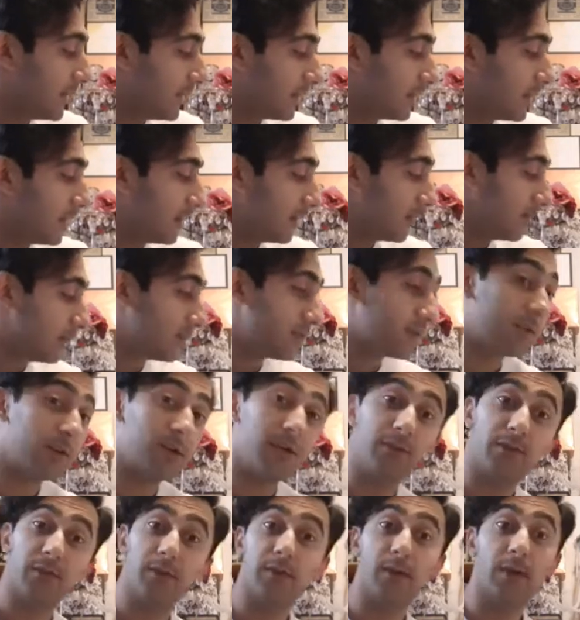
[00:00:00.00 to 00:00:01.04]
again. Sorry
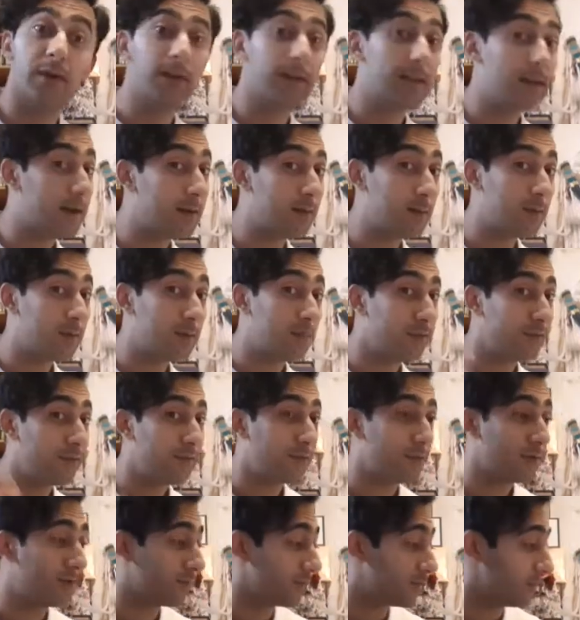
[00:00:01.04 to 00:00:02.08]
if you've heard that one
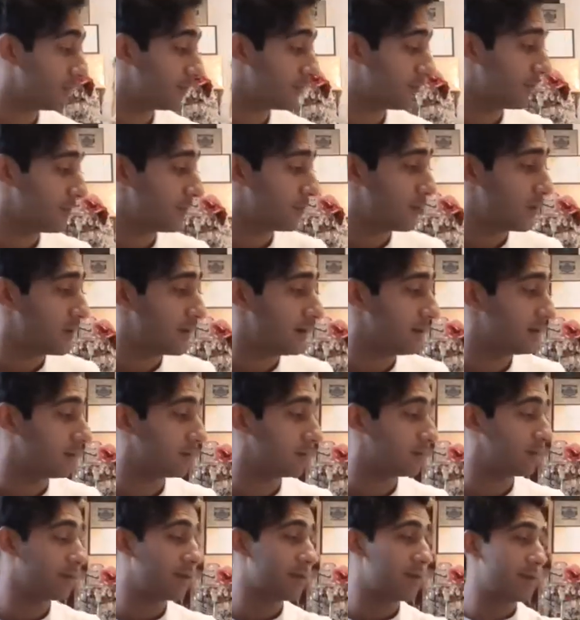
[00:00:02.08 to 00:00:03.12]
before from somewhere
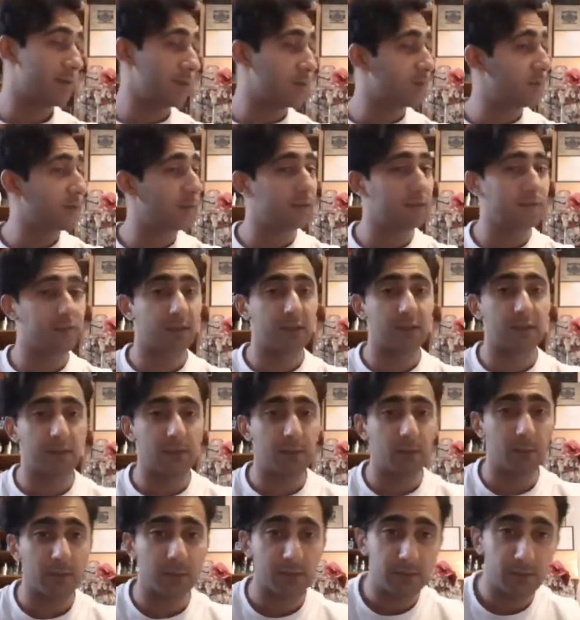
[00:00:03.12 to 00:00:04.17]
else, but it's a good
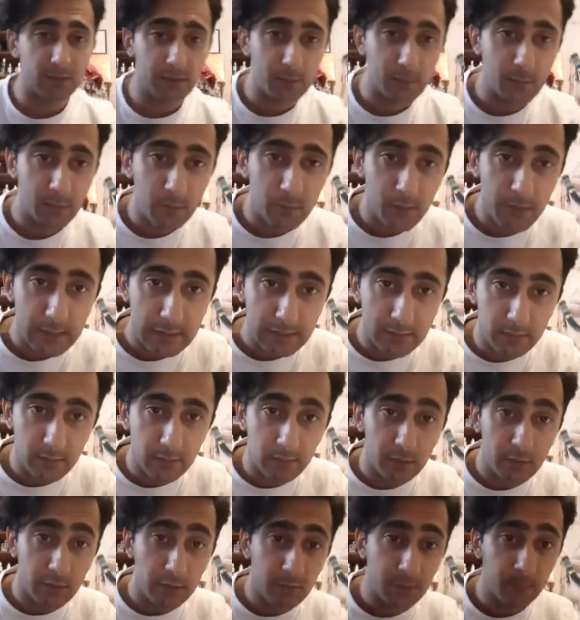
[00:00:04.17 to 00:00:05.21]
one, so I'm going to bring it to
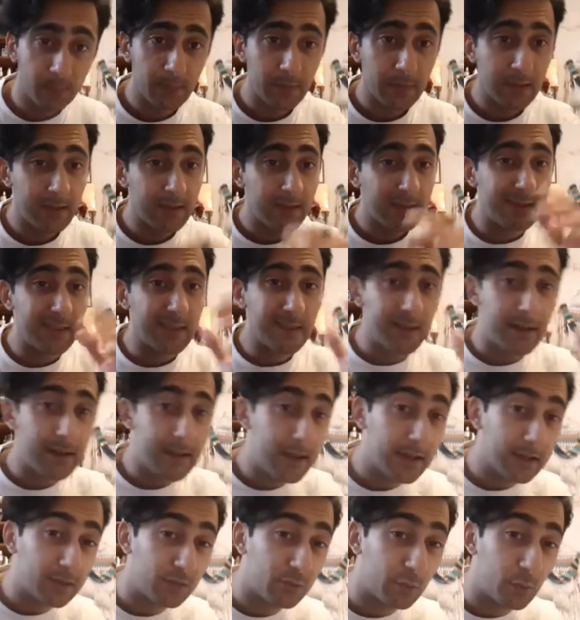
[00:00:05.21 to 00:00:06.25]
you. The
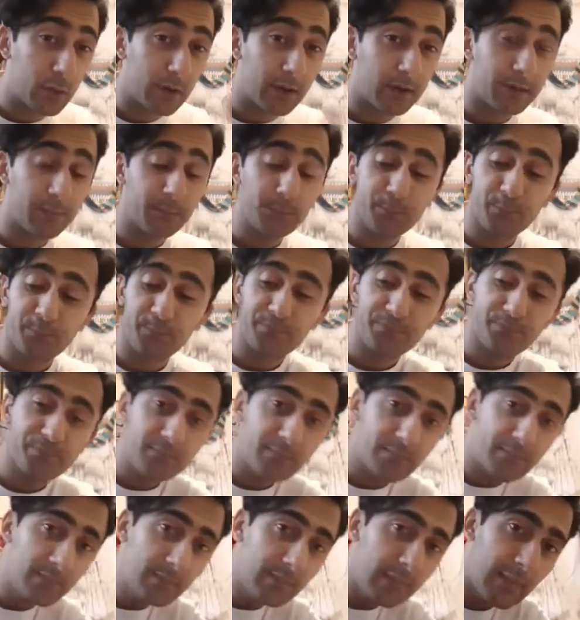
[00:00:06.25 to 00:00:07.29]
next one,
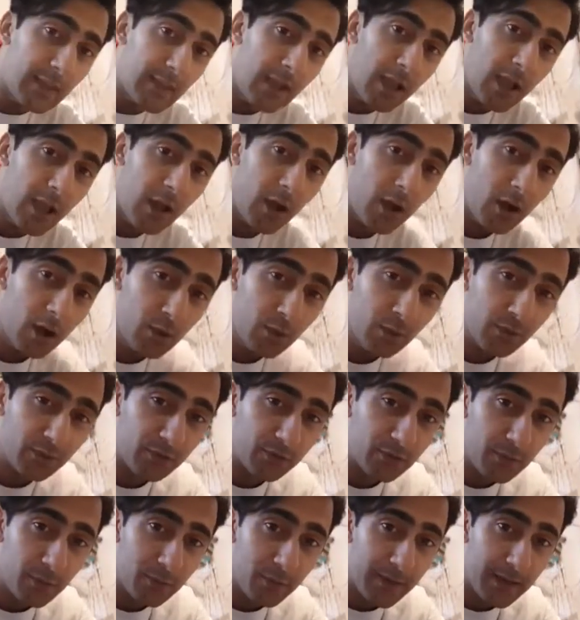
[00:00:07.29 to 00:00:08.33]

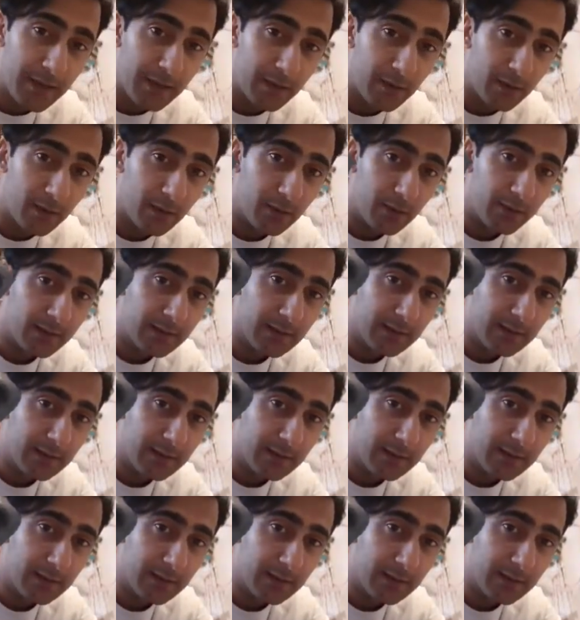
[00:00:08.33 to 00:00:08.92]
Ultra Male.